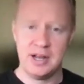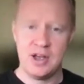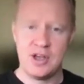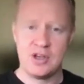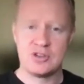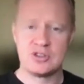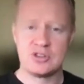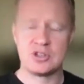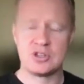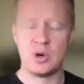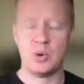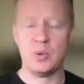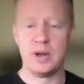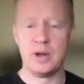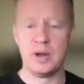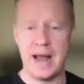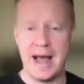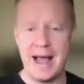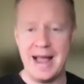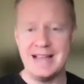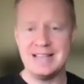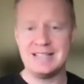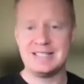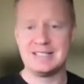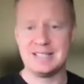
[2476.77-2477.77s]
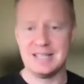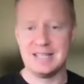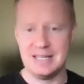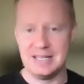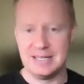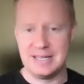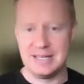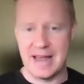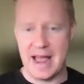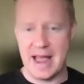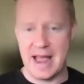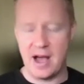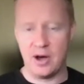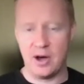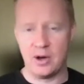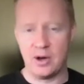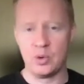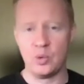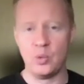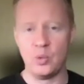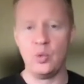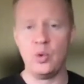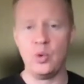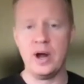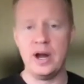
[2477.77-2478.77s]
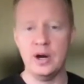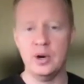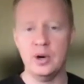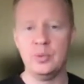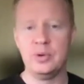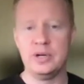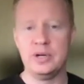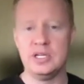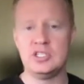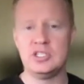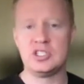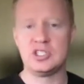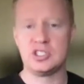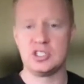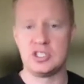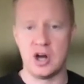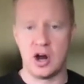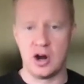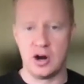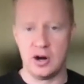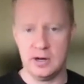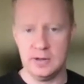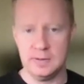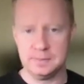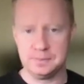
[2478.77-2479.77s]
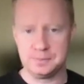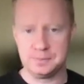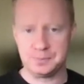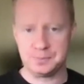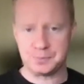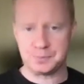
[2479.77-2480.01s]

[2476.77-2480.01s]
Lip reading: So when I sit down, where we start,